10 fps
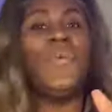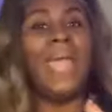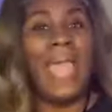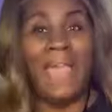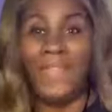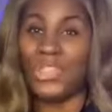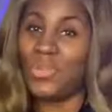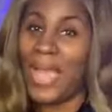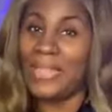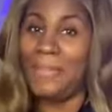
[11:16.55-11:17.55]
you haven't
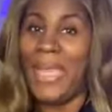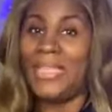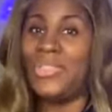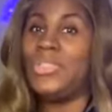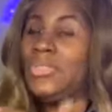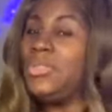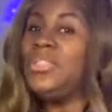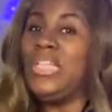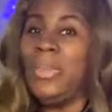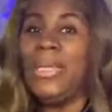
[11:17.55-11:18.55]
tried the patches, you do
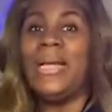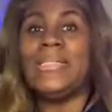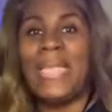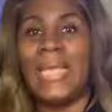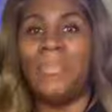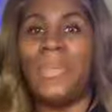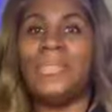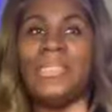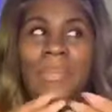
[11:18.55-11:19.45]
need to be contacting me.